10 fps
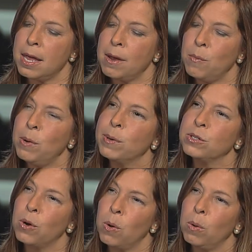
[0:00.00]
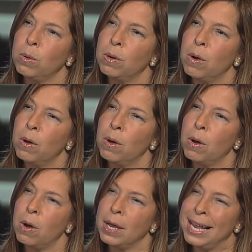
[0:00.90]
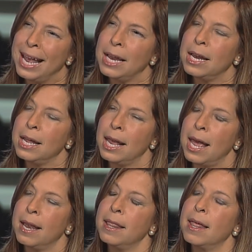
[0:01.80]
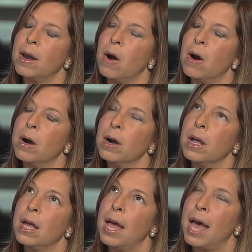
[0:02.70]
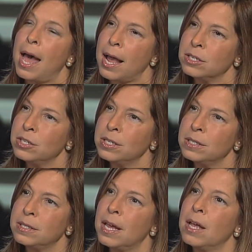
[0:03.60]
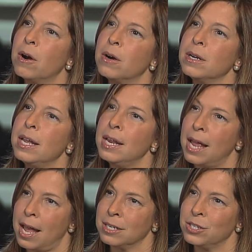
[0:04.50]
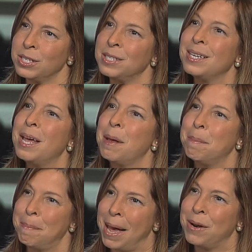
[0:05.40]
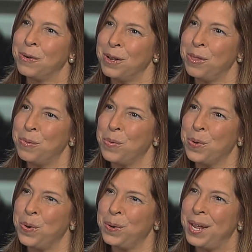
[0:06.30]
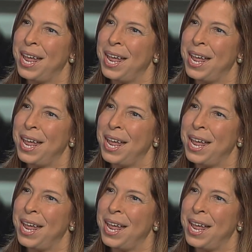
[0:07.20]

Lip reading: we were told again and again that our actions and our inactions mattered in the world.